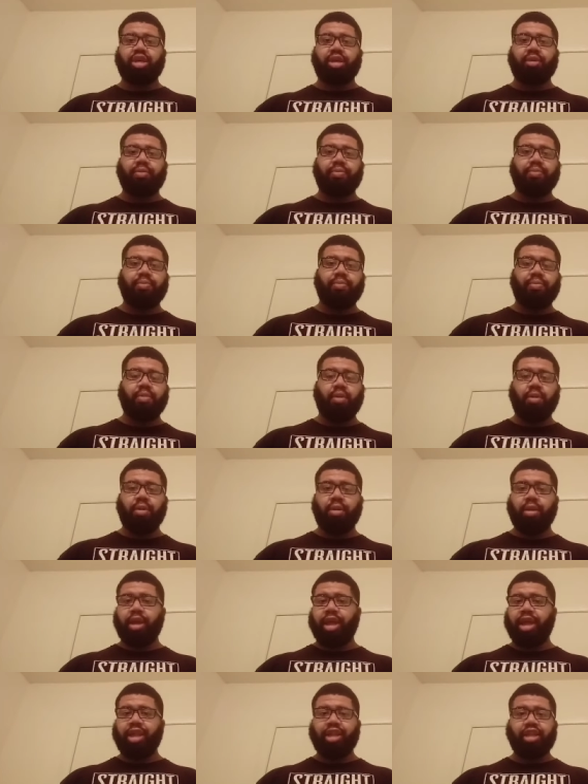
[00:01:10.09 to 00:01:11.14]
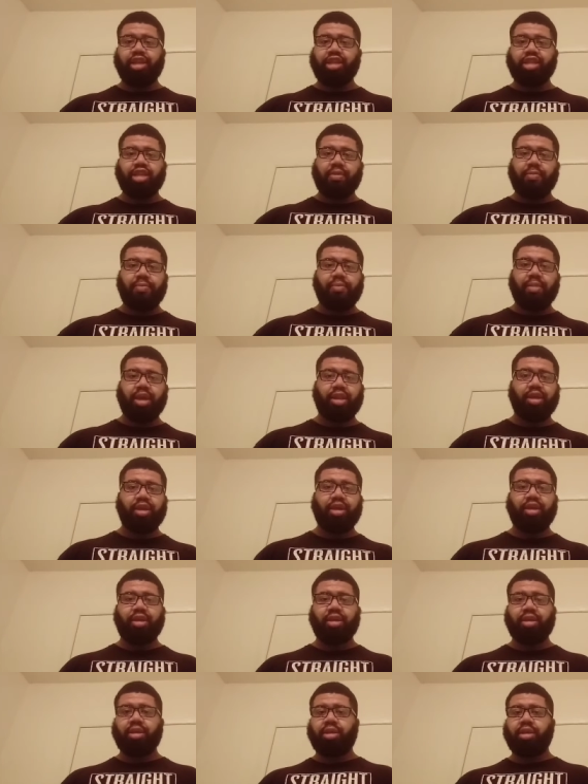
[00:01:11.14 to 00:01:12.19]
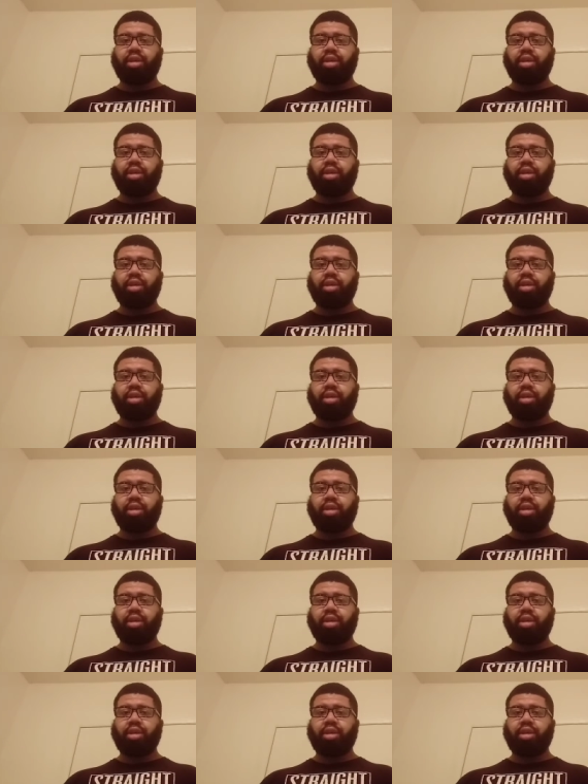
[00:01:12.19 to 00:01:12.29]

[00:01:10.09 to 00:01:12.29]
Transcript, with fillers: um, at least a minute,